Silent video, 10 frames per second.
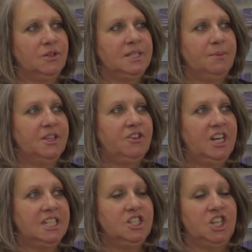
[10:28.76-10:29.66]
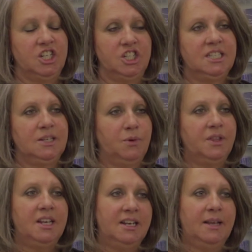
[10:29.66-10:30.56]
you know, some of the greater changes are
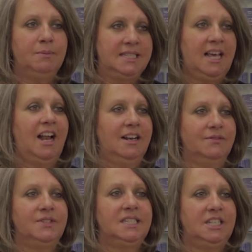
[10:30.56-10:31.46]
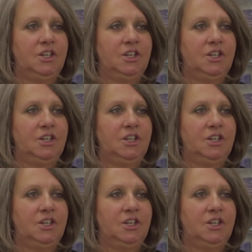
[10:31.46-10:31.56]
within themselves.